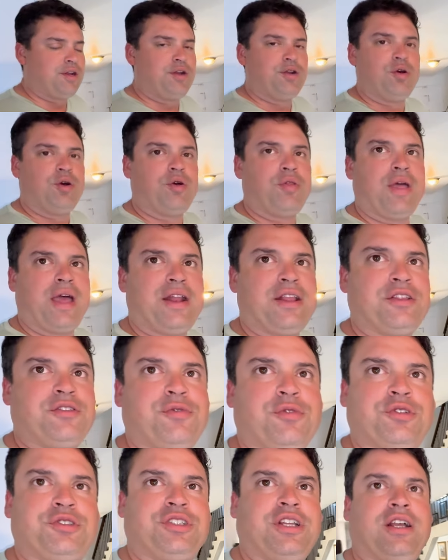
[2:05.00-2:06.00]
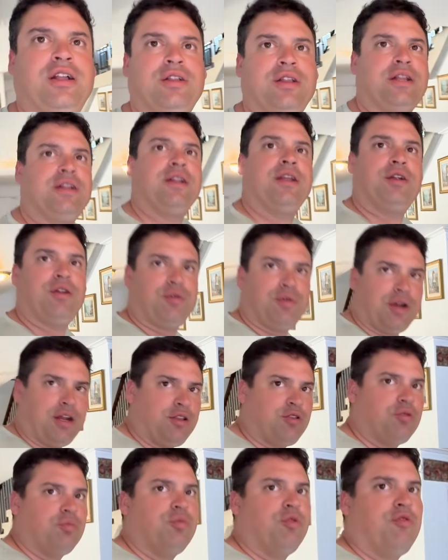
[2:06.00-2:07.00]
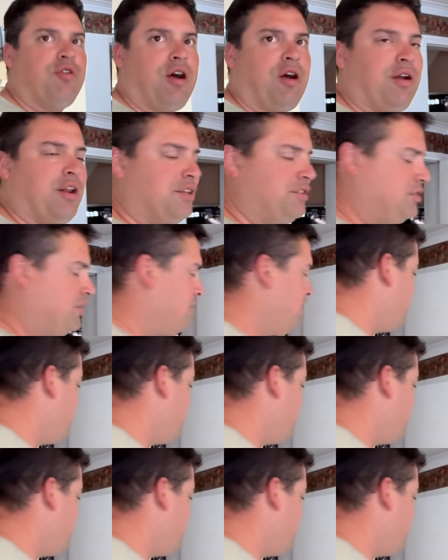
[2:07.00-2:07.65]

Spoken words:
know that it's for sale, and they're ready to move out as